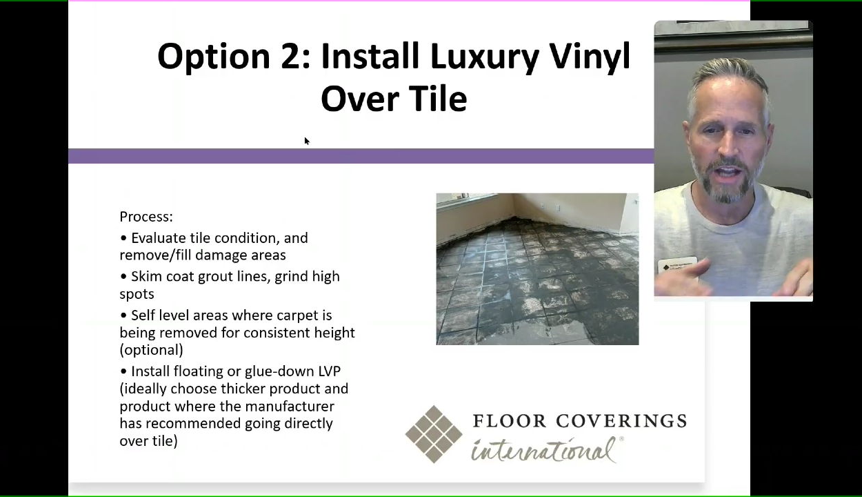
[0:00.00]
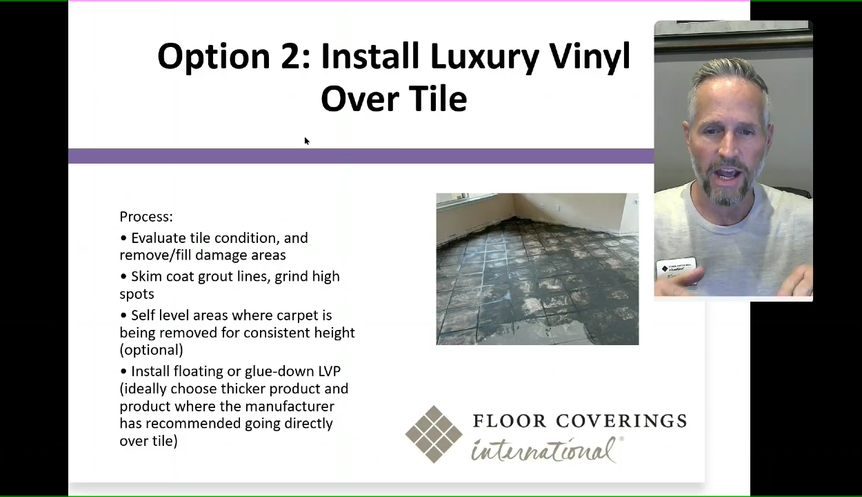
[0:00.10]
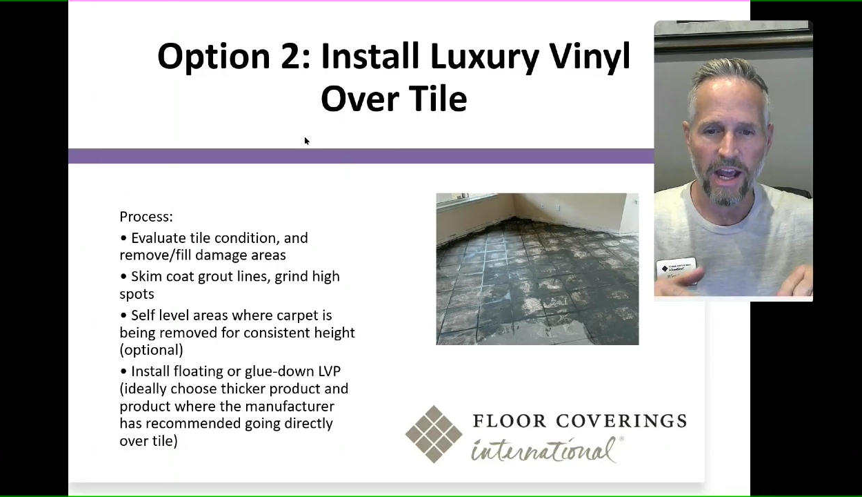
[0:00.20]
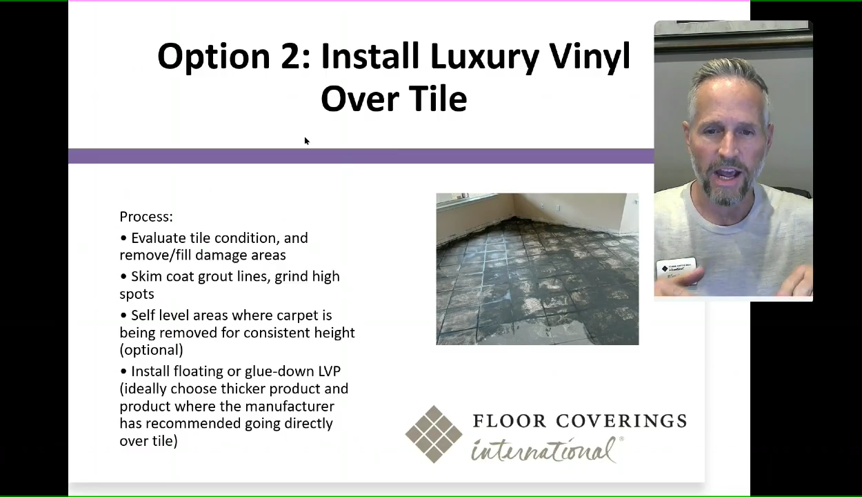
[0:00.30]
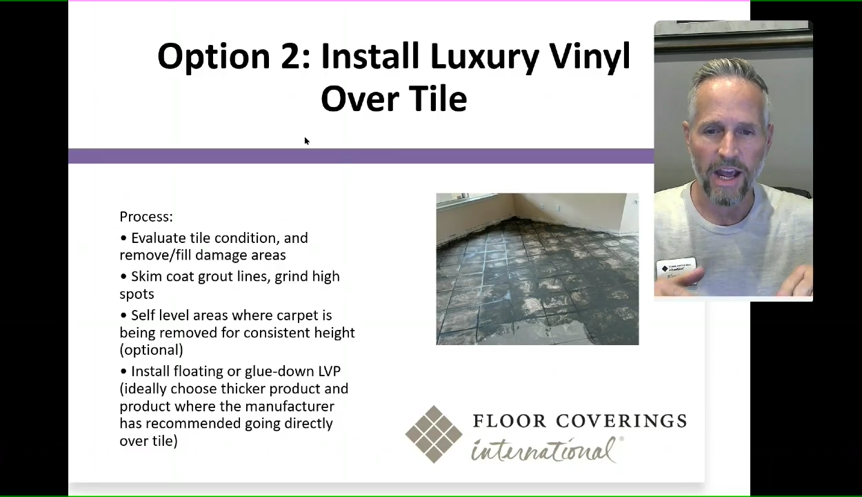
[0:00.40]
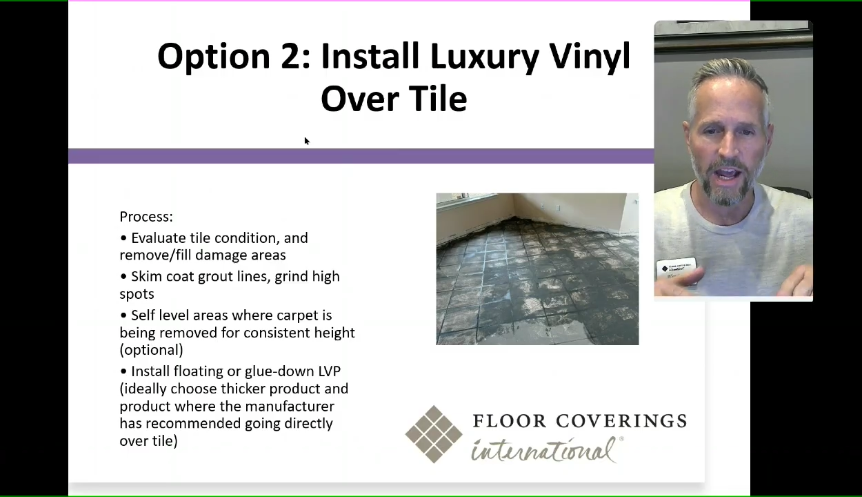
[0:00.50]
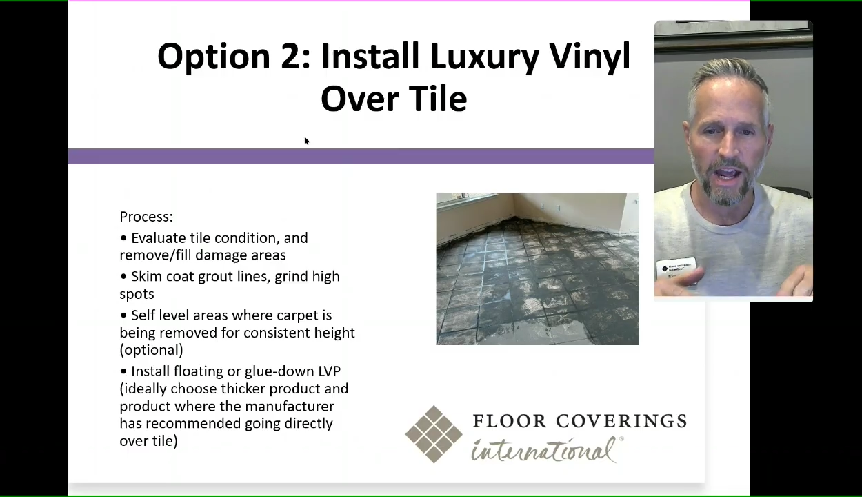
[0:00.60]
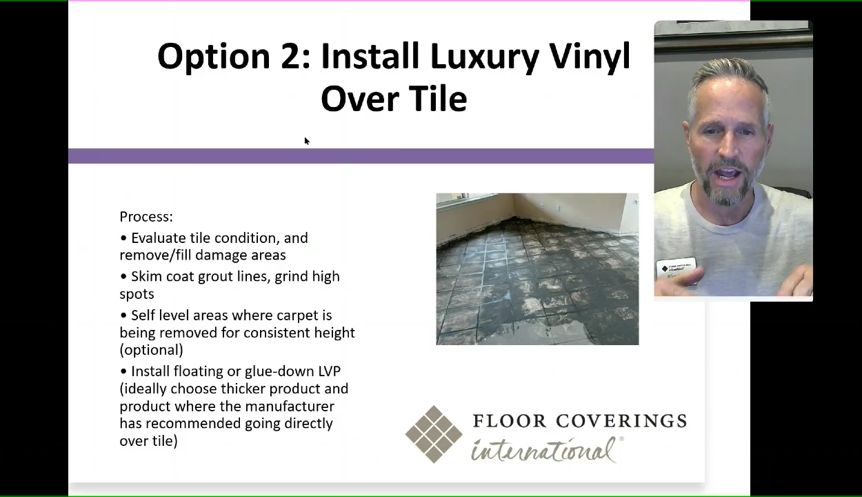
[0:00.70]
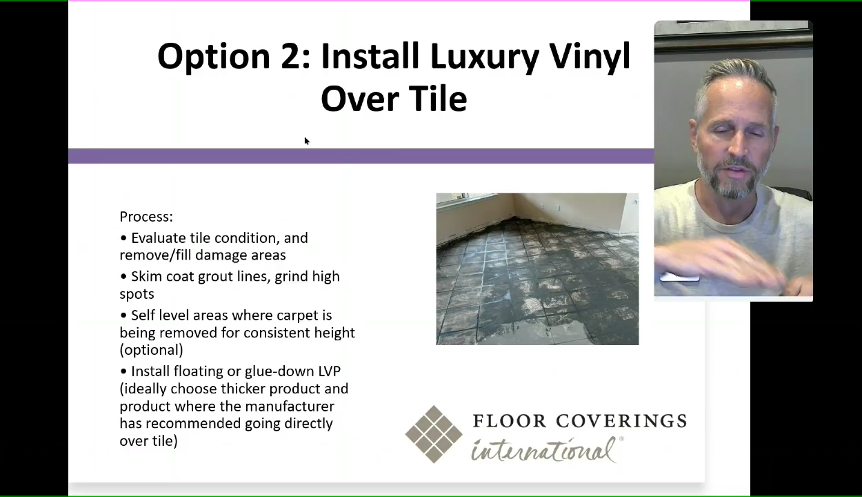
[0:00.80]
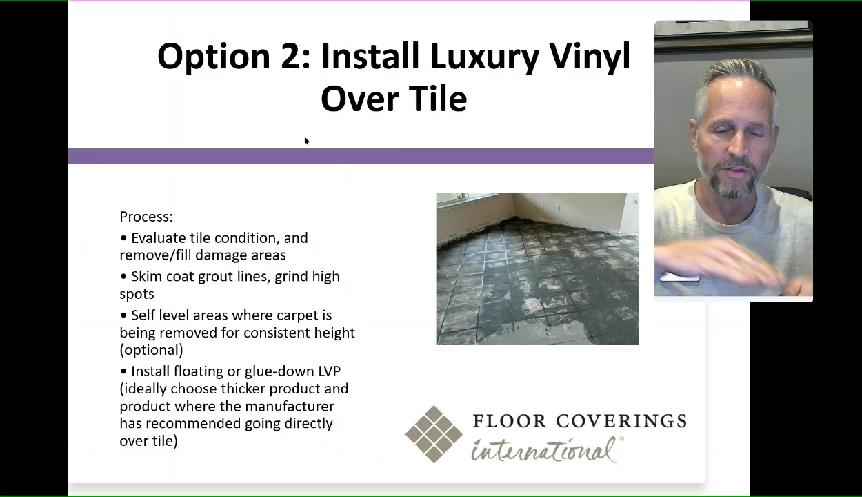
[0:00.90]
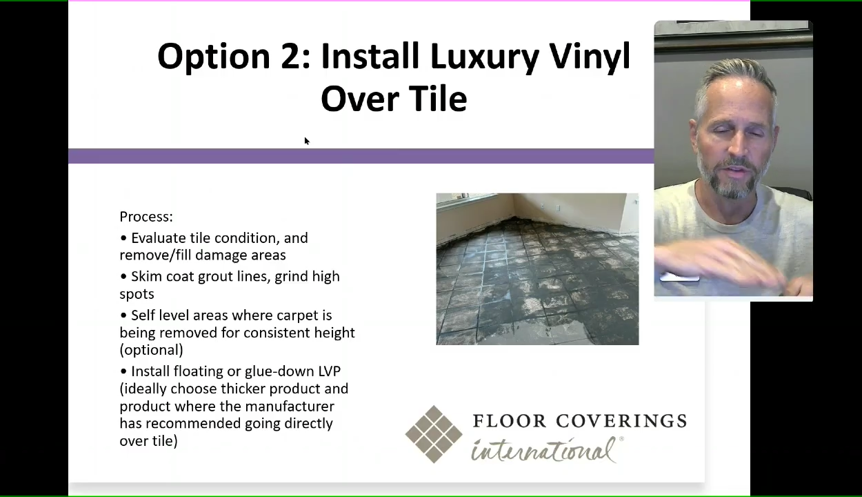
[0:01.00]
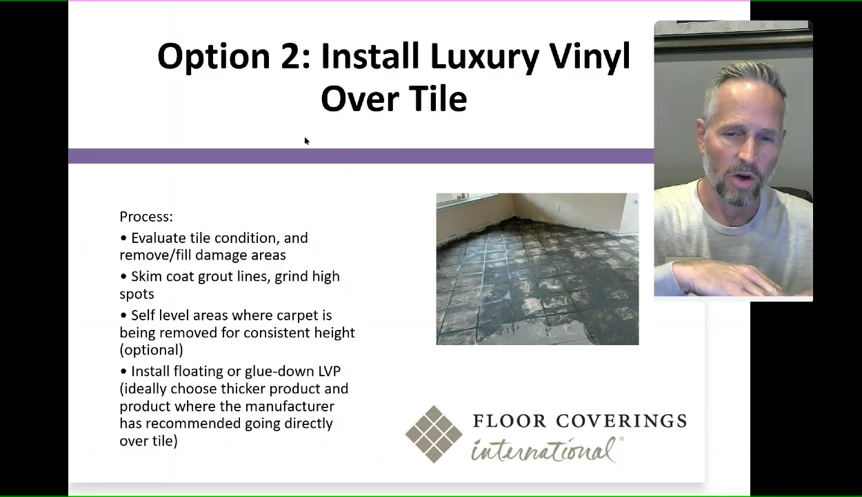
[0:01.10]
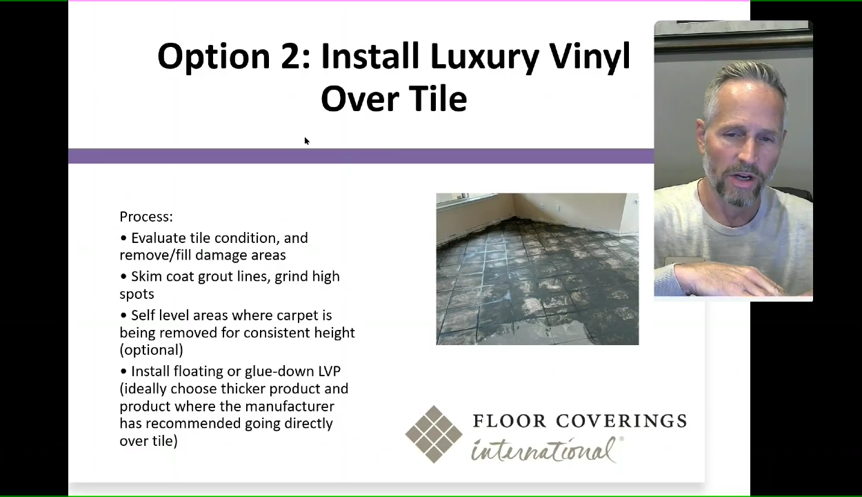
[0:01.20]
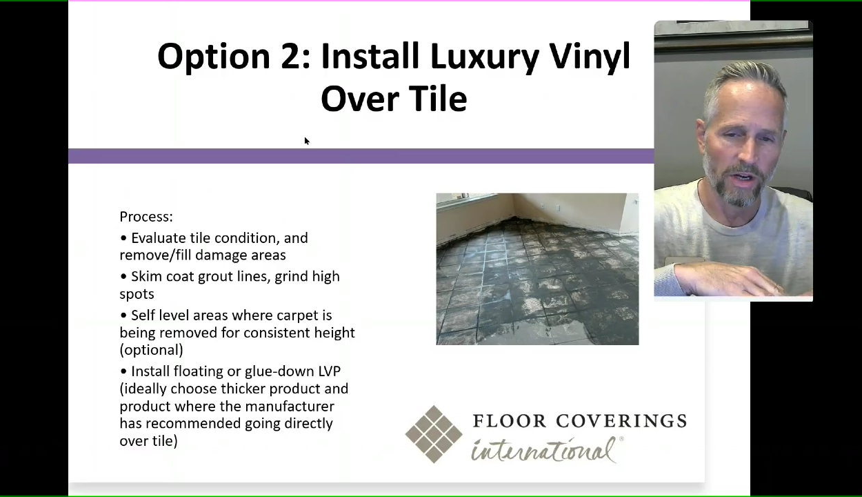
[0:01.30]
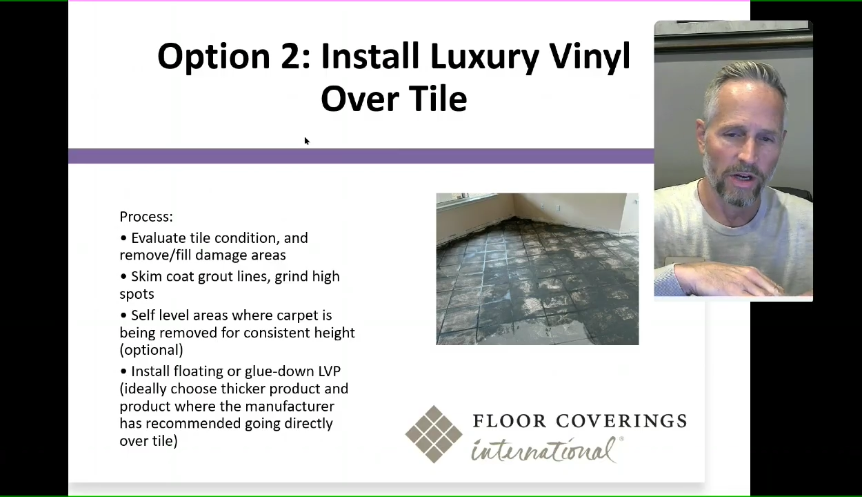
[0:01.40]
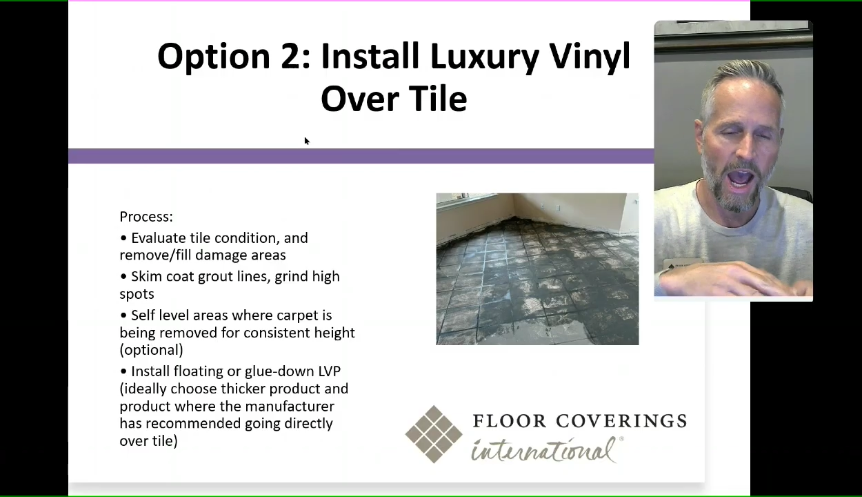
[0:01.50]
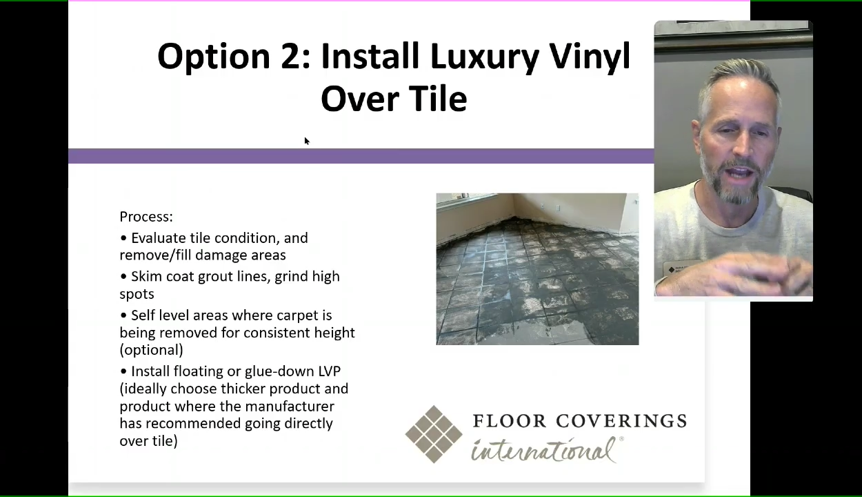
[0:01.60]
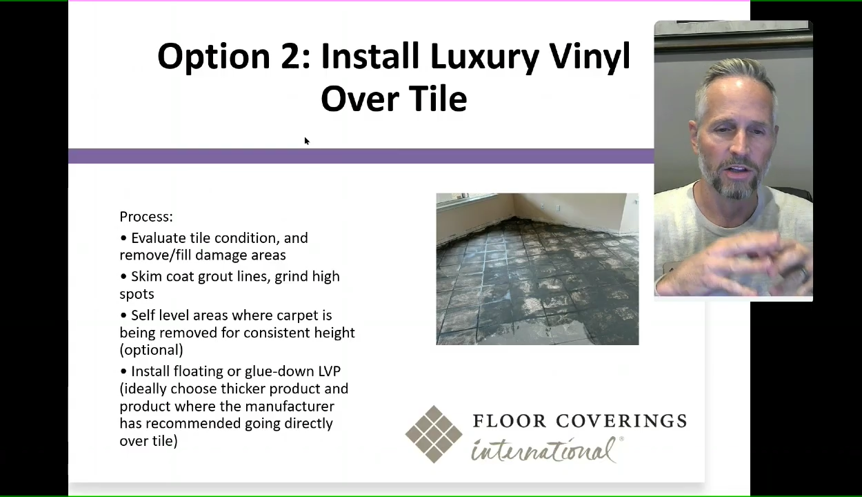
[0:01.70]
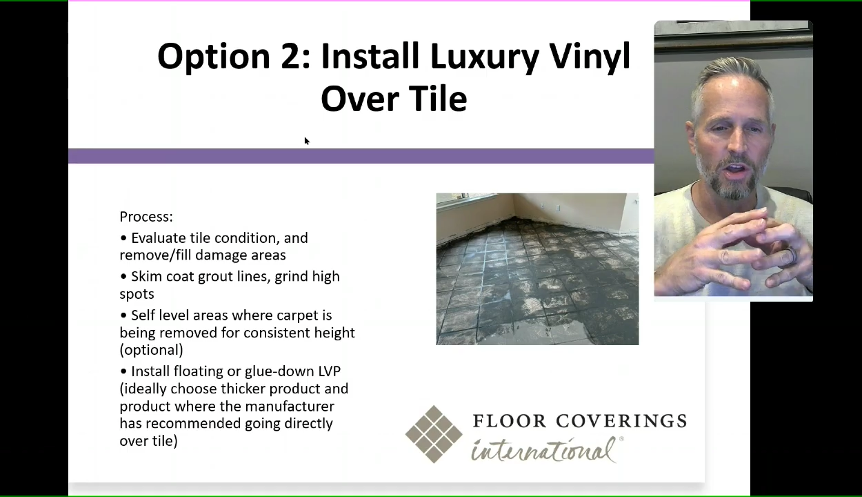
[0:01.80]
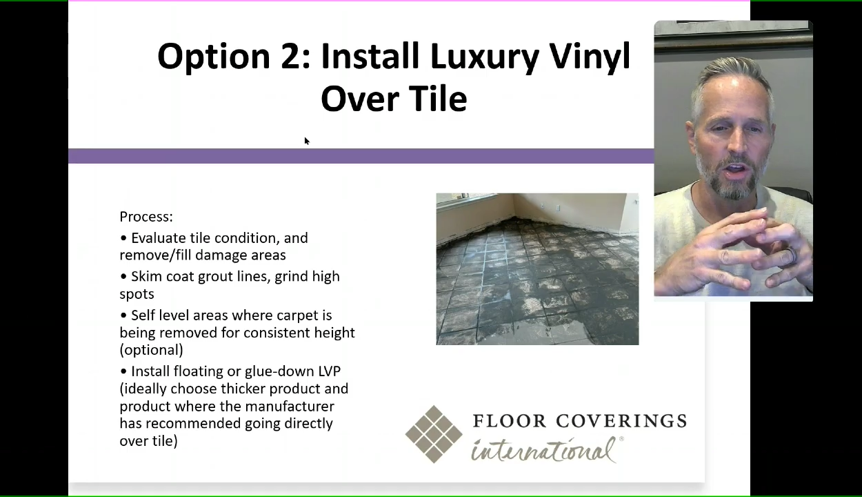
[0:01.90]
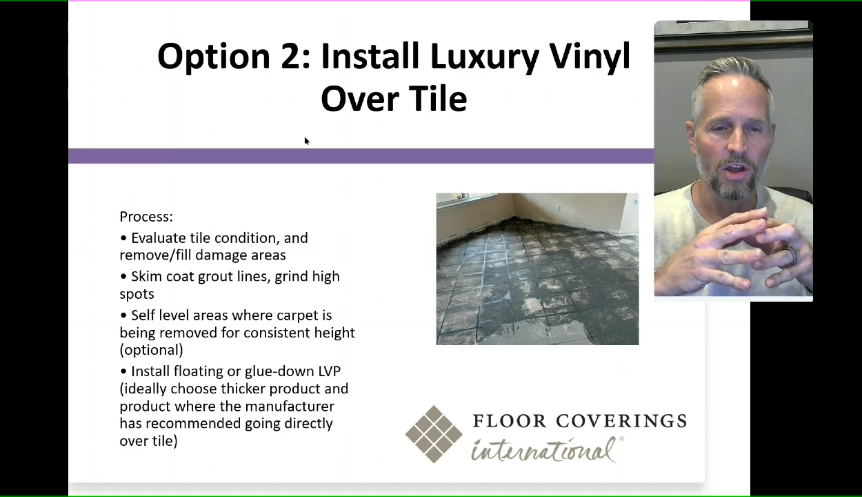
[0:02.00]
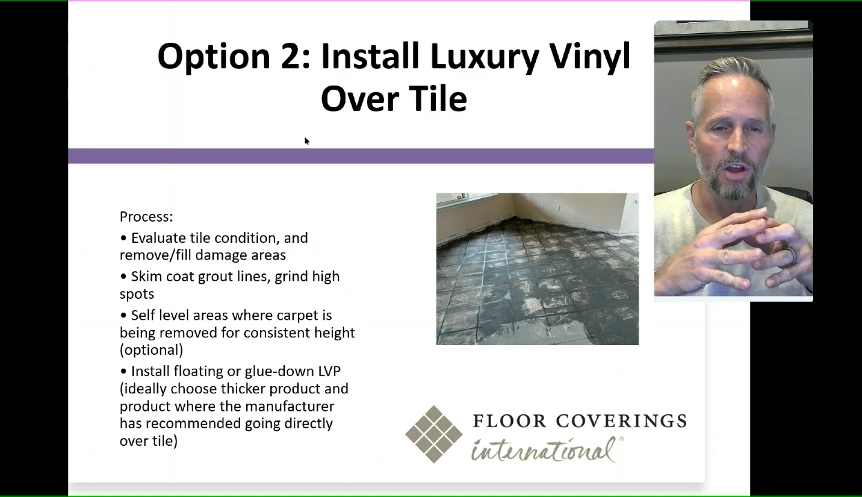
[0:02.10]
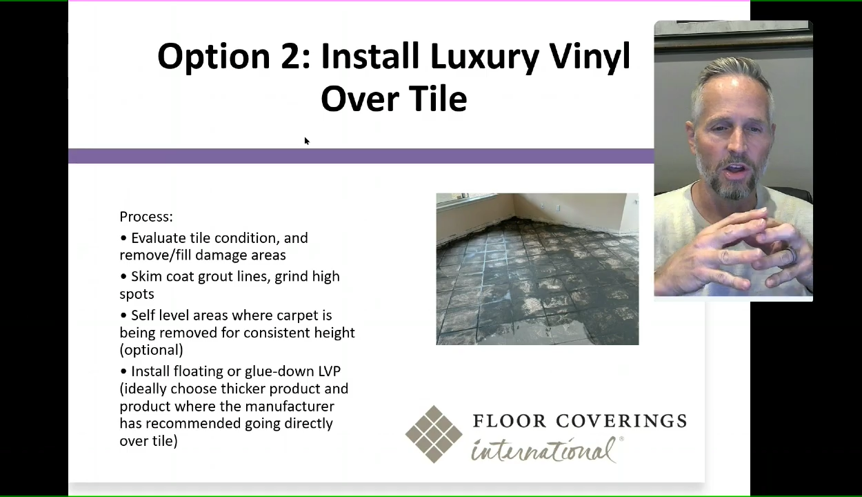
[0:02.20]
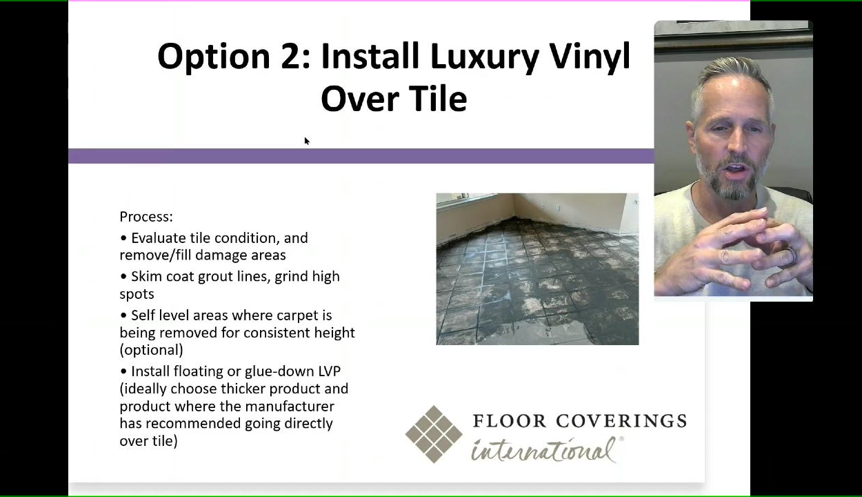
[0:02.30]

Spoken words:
that vinyl from going to high to low